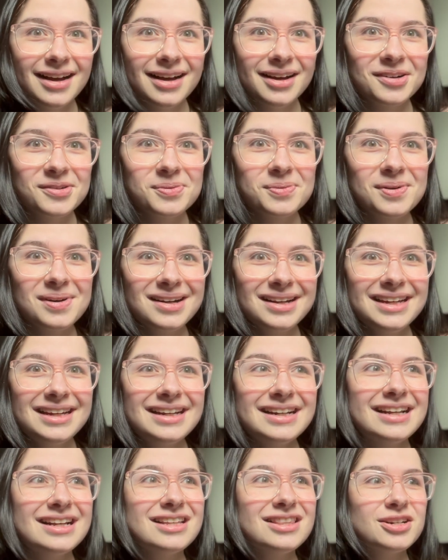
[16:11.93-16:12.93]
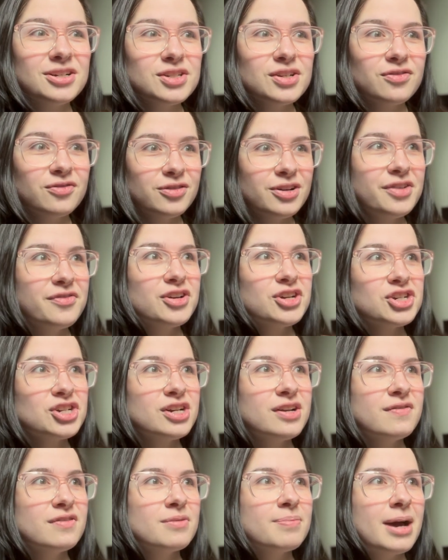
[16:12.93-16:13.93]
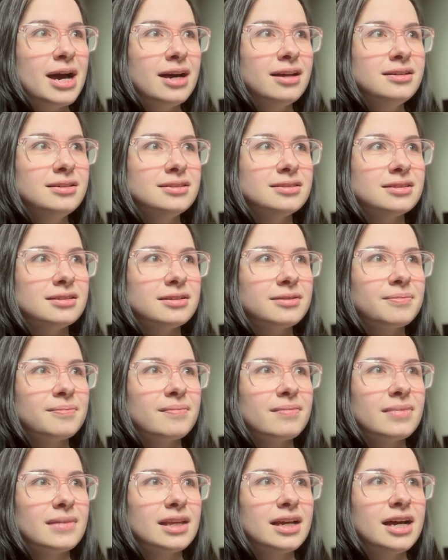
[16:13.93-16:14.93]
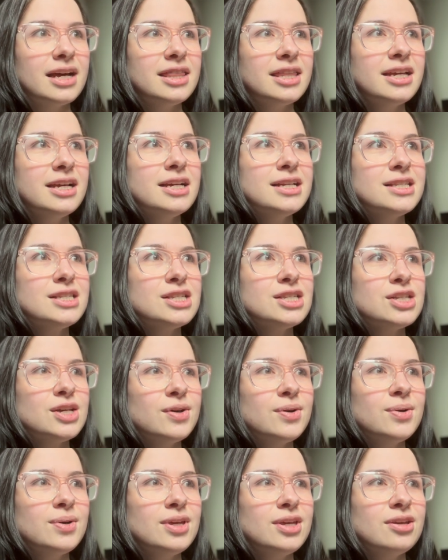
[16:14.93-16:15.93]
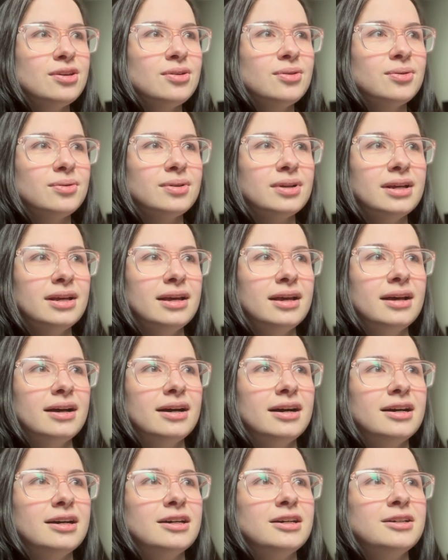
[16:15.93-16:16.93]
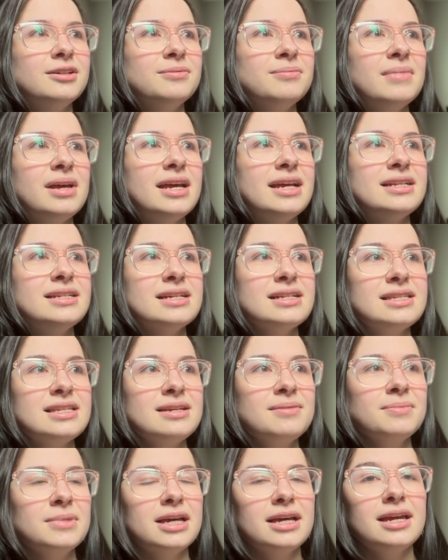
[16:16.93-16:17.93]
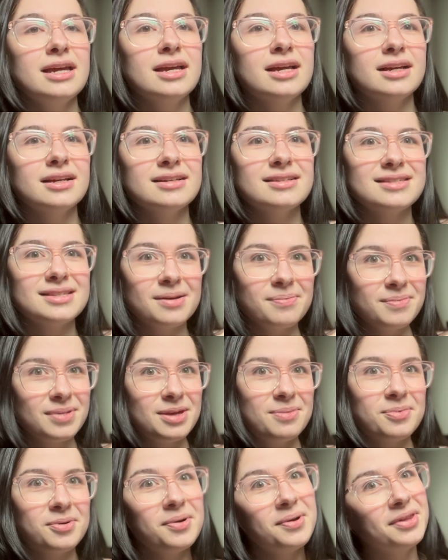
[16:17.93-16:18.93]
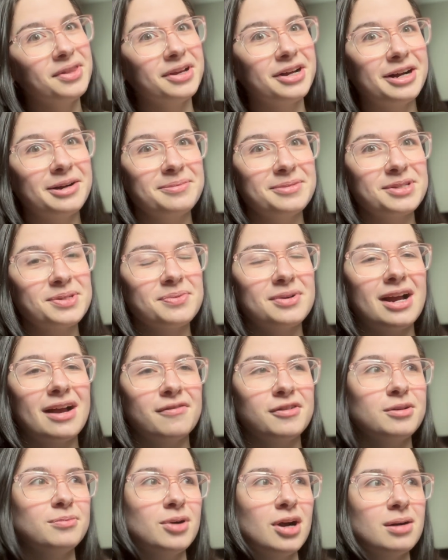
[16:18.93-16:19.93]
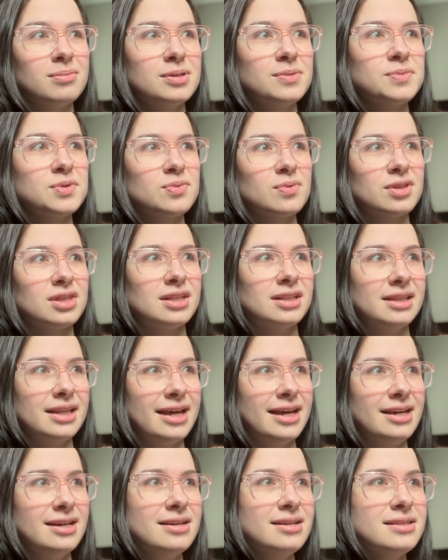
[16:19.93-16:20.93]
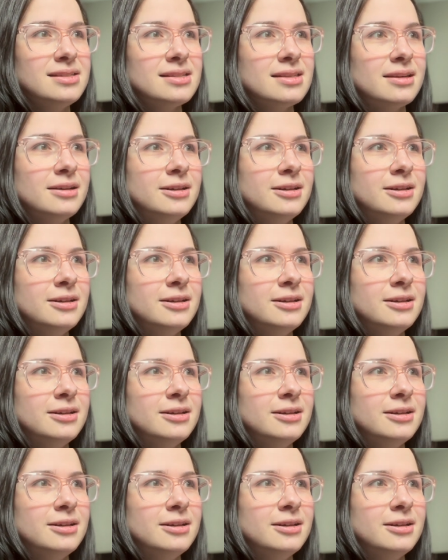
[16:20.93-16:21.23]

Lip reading: What? There's a free version of the pattern. I think it's so cute. It did seem like some people in the comments were having problems with the legs.